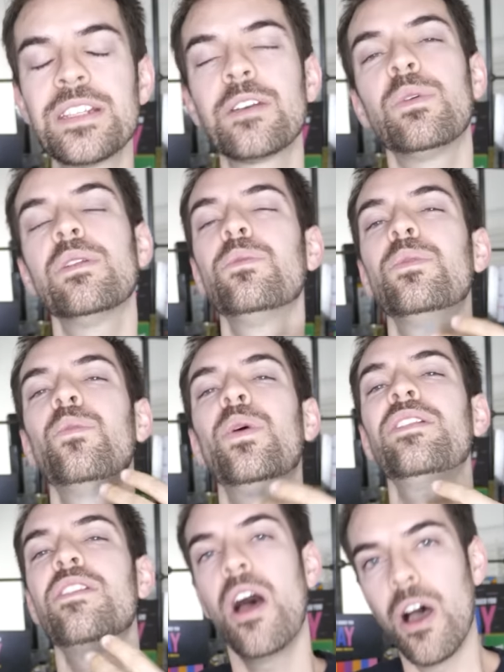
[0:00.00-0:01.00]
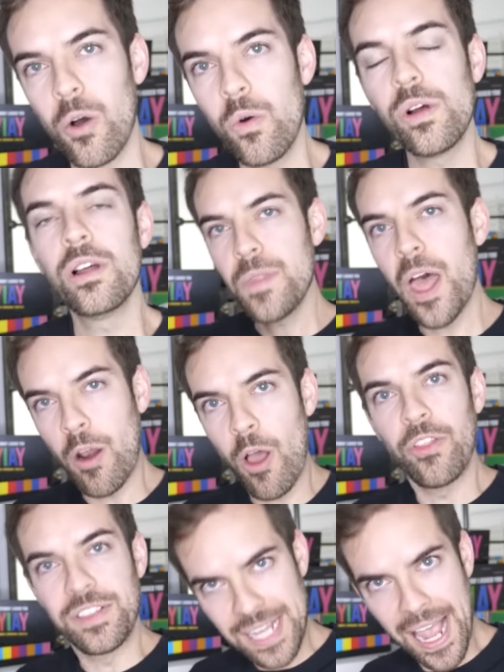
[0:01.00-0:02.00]
it's like, well, no, not
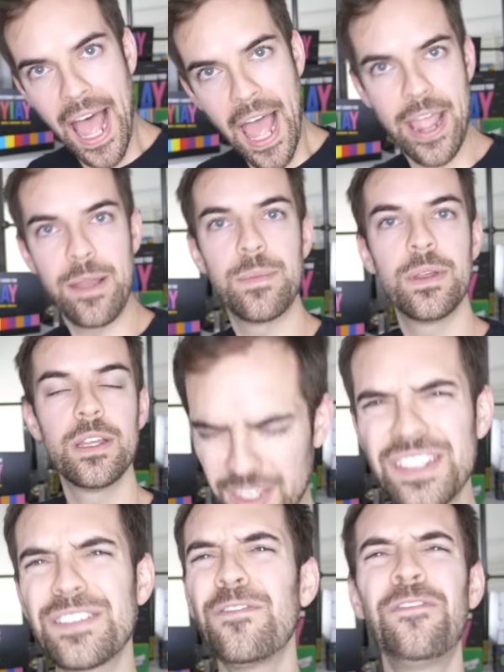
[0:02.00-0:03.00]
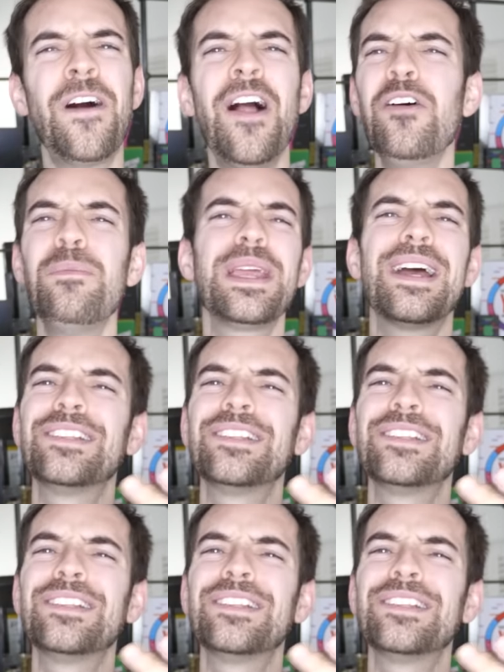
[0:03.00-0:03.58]
all the time. Just follow me